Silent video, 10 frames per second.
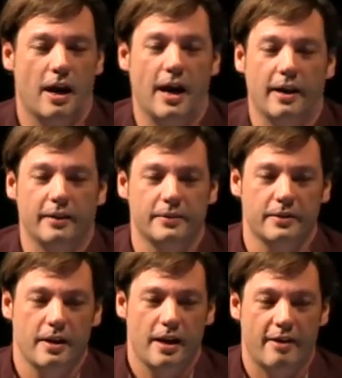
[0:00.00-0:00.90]
uh,
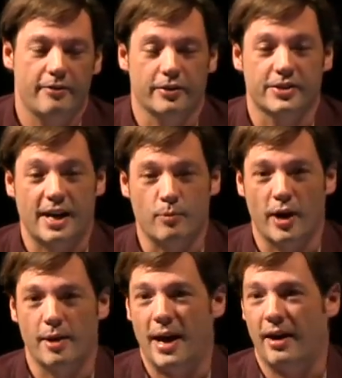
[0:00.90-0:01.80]
I feel the same
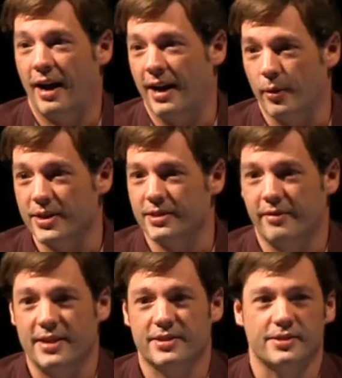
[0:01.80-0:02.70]
way about iOS
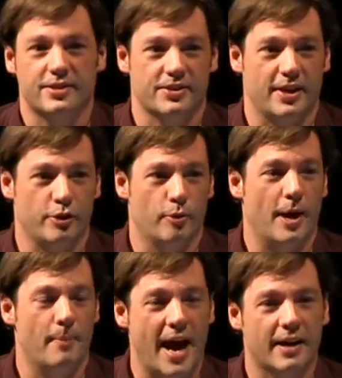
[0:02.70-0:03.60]
devices as I do
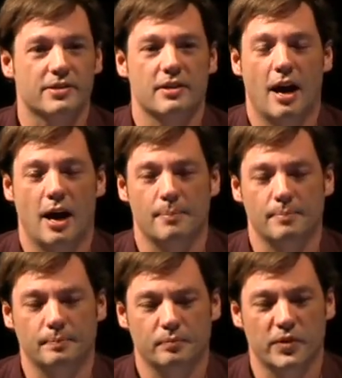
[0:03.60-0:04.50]
about Macs.
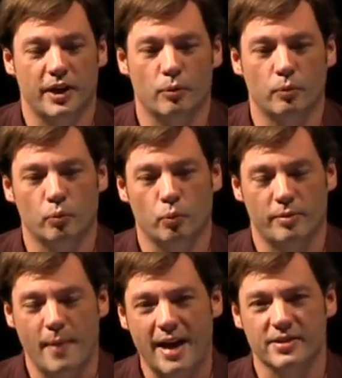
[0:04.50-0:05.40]
Um, you know,
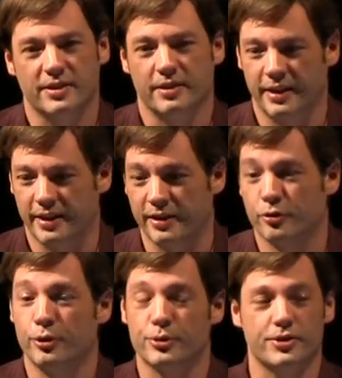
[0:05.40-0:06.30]
with Macs, it, it,
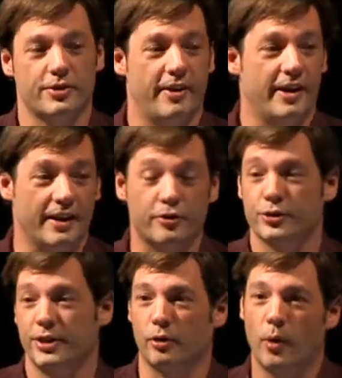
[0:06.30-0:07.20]
introduces a very
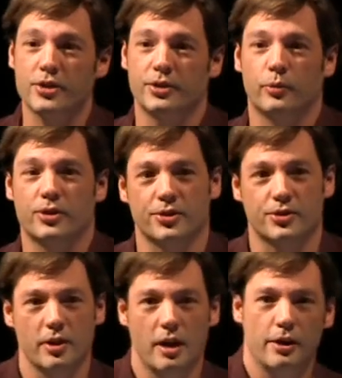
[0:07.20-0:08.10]
interesting question, which
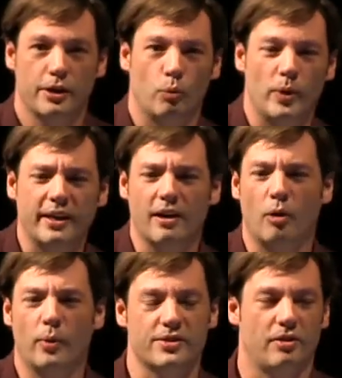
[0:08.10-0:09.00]
is, you know, we can
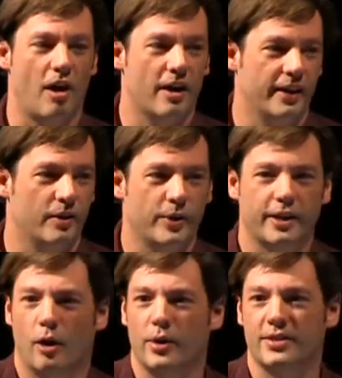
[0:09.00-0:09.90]
always log in, we
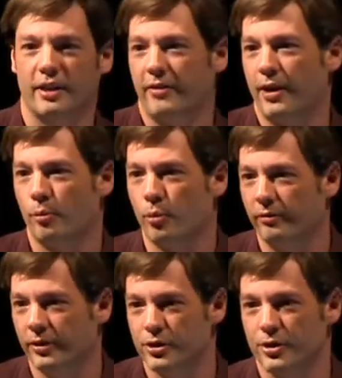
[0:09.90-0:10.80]
can always elevate our
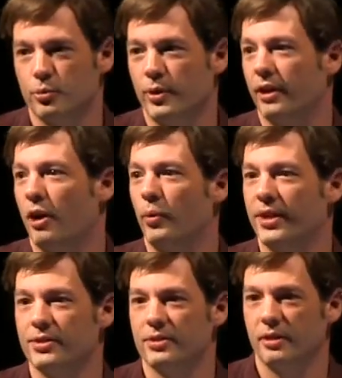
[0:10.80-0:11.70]
privileges, we can
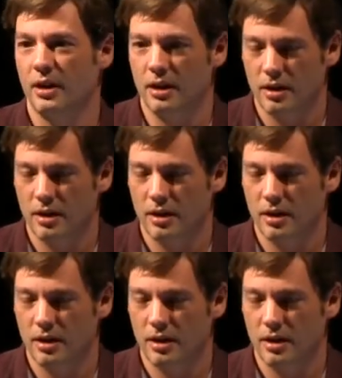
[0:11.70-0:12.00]
always